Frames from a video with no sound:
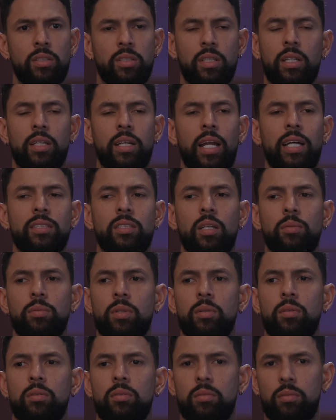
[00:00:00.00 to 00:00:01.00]
See, and that's
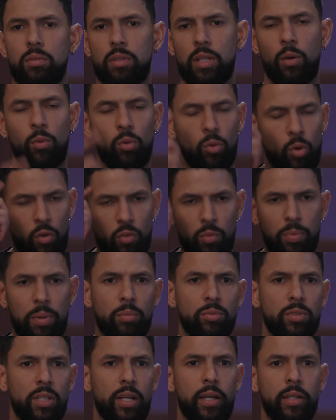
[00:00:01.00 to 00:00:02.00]
something that will go over
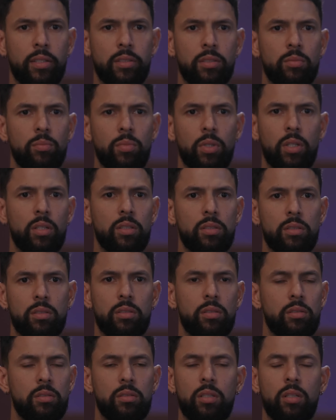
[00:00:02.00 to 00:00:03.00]
people's heads
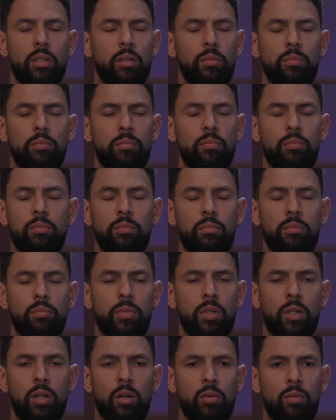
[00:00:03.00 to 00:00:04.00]
because to the,
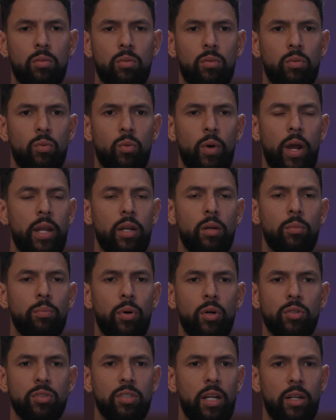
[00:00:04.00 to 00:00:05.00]
you know, random
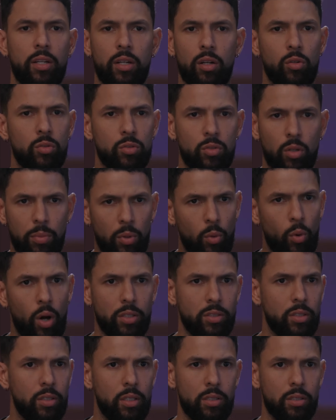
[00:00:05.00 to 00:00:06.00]
person out here who's going to be
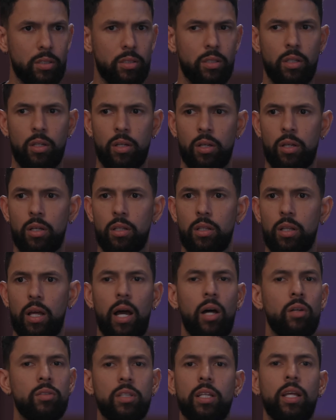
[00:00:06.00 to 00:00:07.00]
watching this,
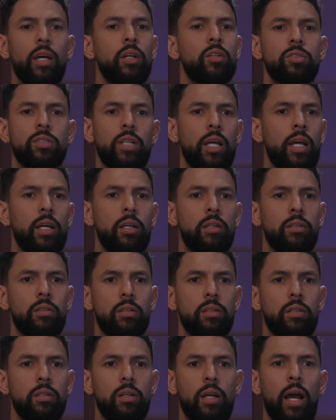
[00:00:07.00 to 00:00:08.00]
I don't think they
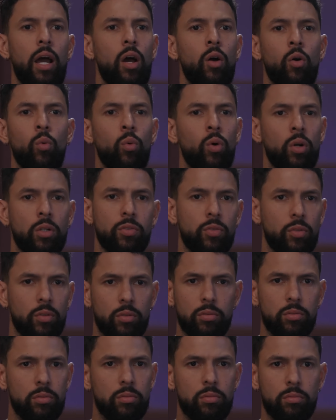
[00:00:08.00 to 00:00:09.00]
understand how it works
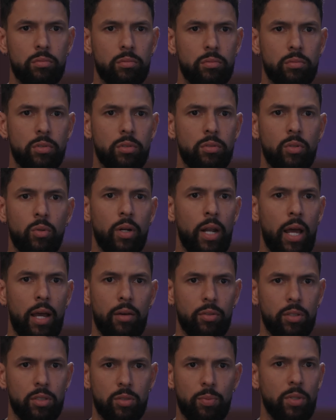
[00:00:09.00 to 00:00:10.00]
for student
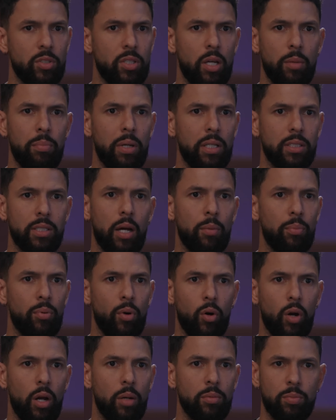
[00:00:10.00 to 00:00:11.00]
athletes, especially at big time
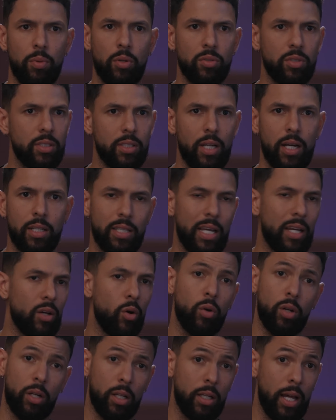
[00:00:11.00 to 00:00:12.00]
programs. Most of these guys ain't
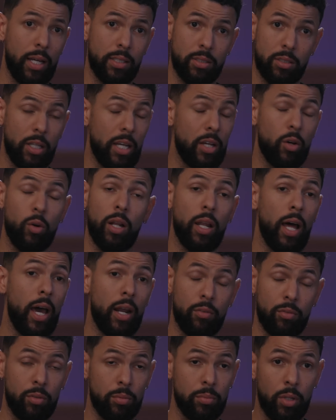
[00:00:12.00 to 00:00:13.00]
going to classes. You ain't going to a
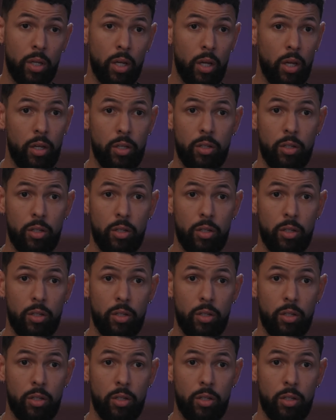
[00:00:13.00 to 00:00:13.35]
lot of them.